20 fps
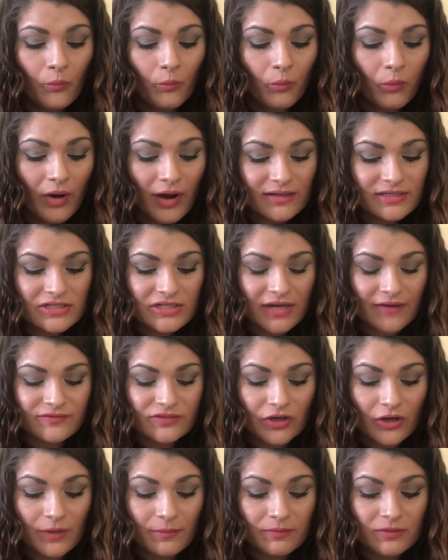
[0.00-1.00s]
Why did you have
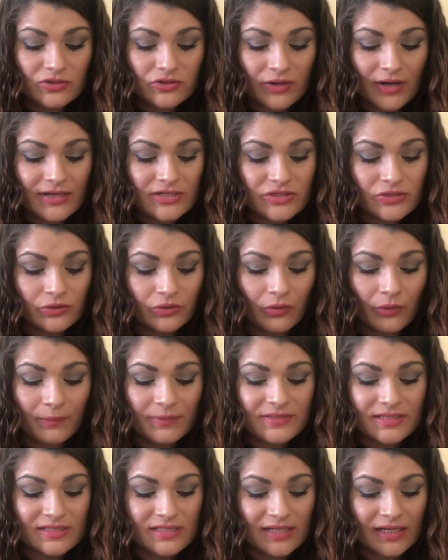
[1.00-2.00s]
to open the train door?
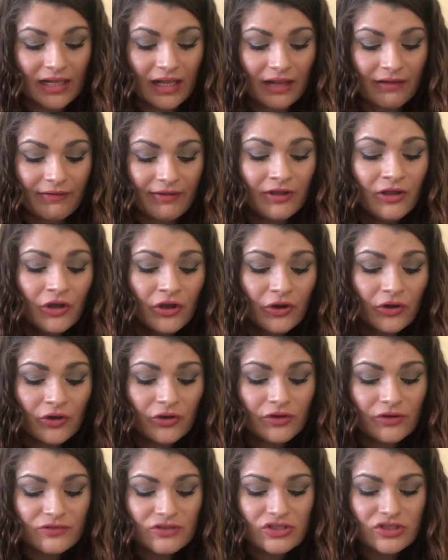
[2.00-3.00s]
Persisted Clary.
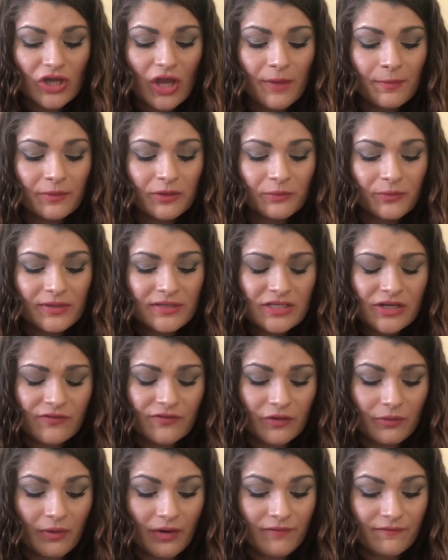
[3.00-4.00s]
Couldn't you have just opened the window
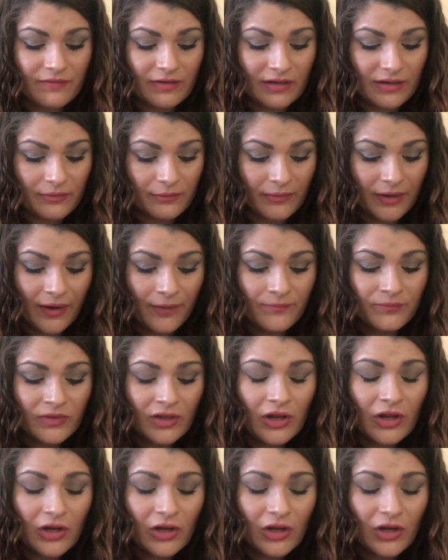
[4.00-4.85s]
if you weren't feeling well?